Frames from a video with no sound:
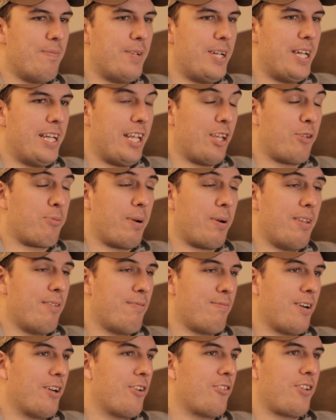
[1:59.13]
And that's probably the
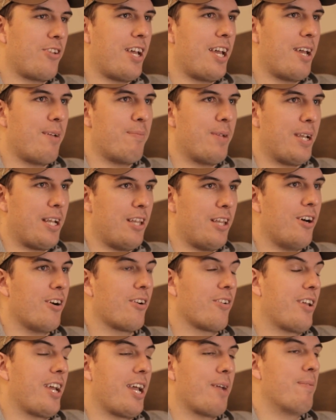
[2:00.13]
first time in a
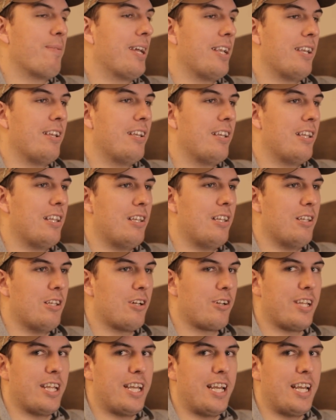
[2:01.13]
long time I looked at